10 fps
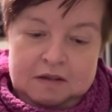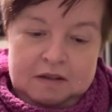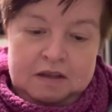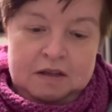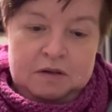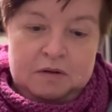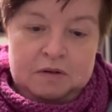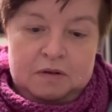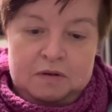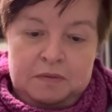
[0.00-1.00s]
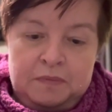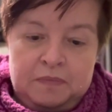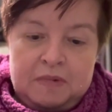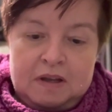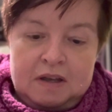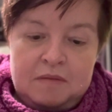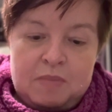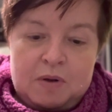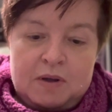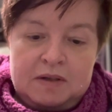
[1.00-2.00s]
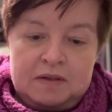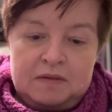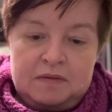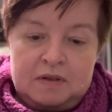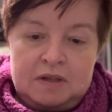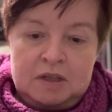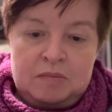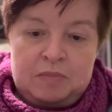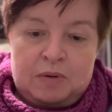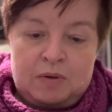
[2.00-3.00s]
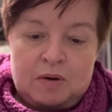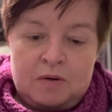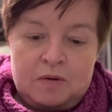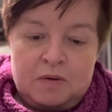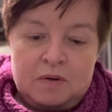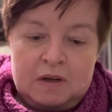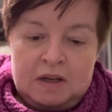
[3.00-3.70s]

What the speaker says: here you go. I bought the Knit Pro